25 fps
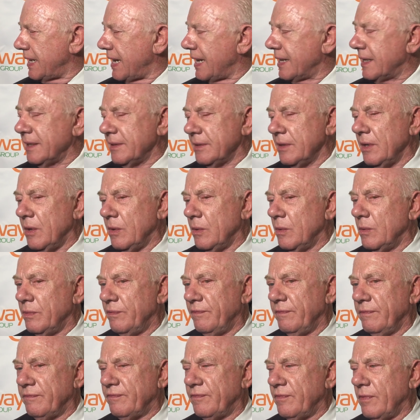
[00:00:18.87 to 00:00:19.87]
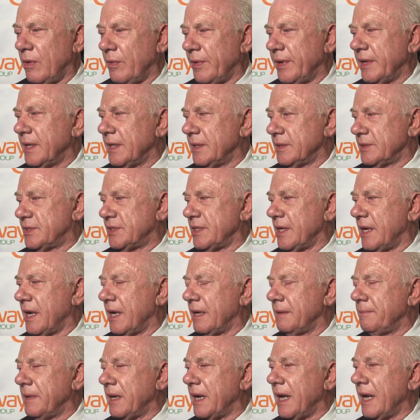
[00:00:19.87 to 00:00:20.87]
I didn't know on the
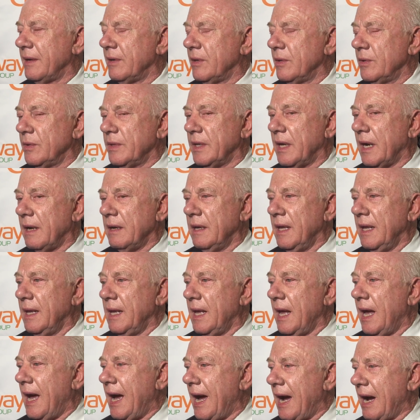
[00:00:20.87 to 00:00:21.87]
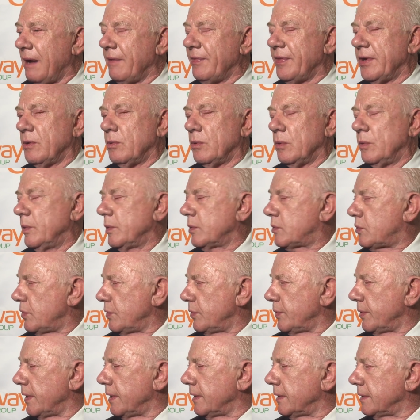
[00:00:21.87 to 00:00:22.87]
inside, but I knew that how they were
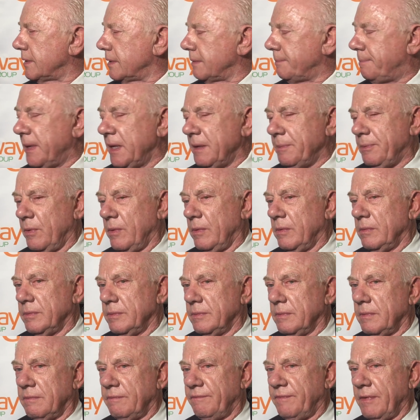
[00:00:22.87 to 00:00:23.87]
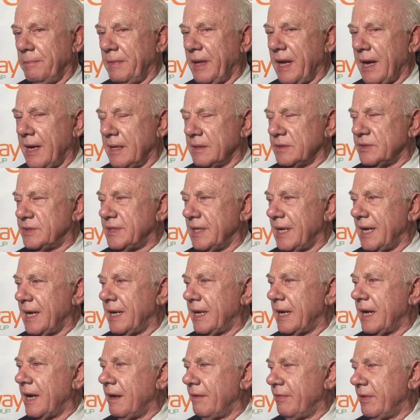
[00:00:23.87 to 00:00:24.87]
recruiting, people from the
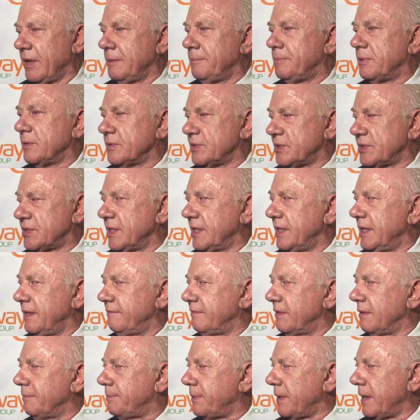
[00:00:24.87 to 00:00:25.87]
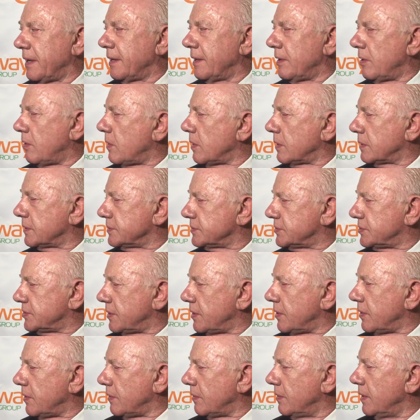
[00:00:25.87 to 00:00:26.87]
outside, how they perceived of playing
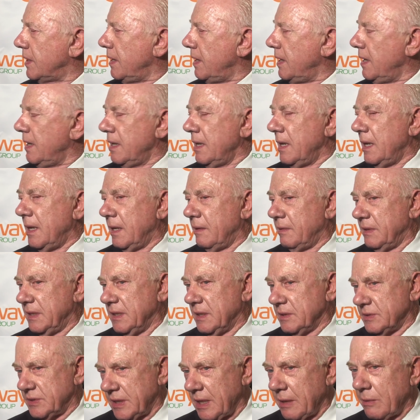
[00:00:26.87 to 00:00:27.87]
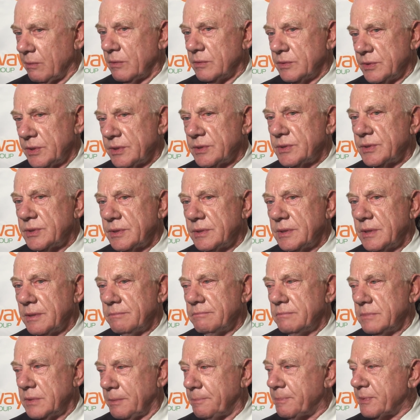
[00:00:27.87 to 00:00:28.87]
Arkansas, is they were just,
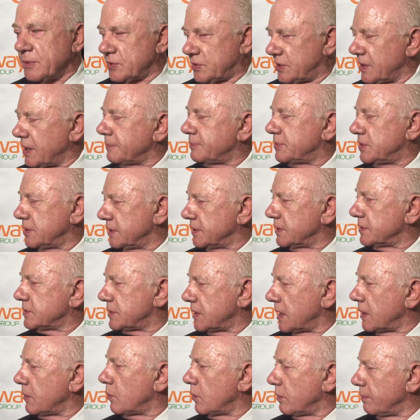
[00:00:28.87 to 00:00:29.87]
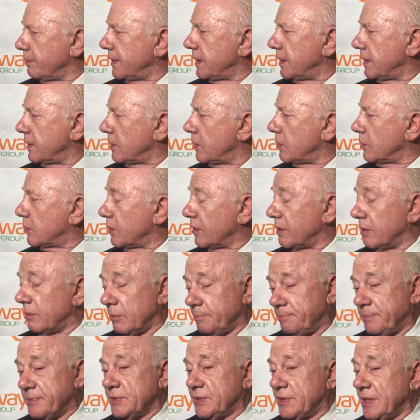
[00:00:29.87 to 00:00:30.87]
the perception is they were
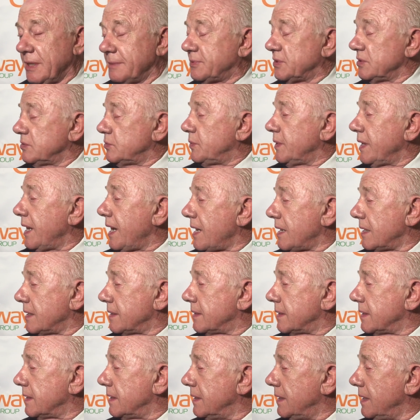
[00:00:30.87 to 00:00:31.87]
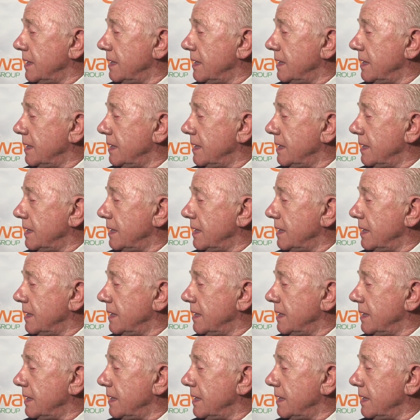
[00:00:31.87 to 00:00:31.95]
mediocre, perception of reality.